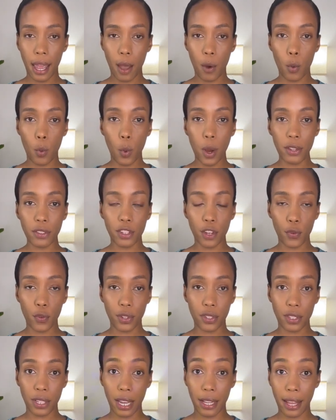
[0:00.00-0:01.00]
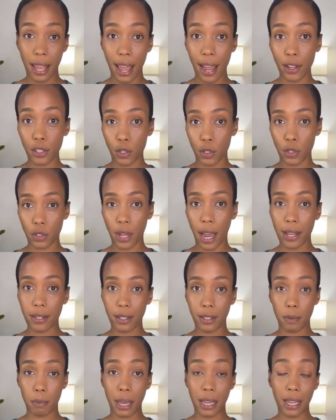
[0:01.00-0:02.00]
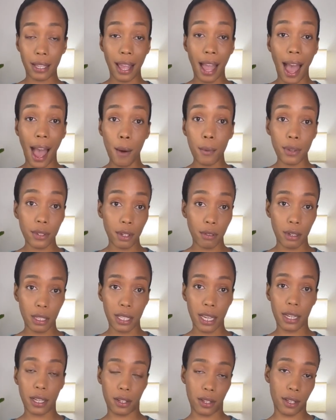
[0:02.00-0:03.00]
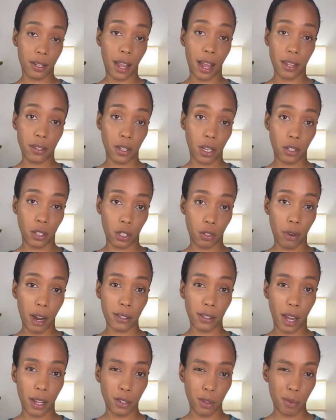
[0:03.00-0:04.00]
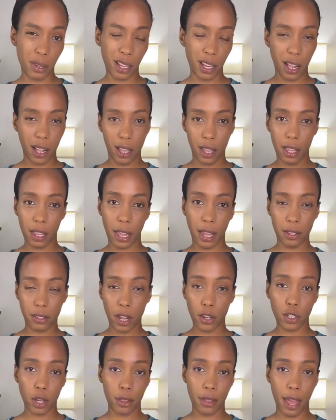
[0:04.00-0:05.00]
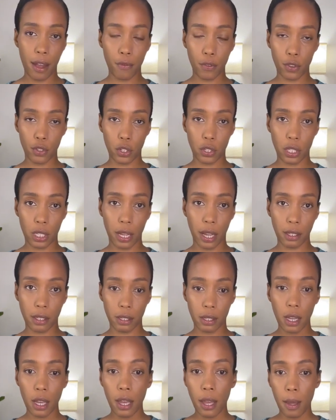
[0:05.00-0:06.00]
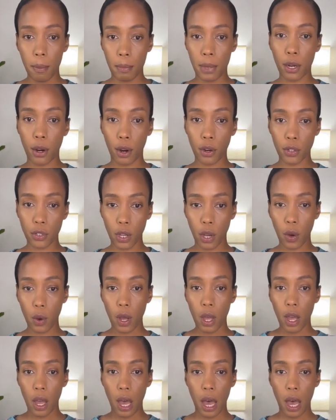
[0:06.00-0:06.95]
what difference can exercises make, and how is it related to diastasis recti? So I'm going to kind of like touch on that for just the next minute or so.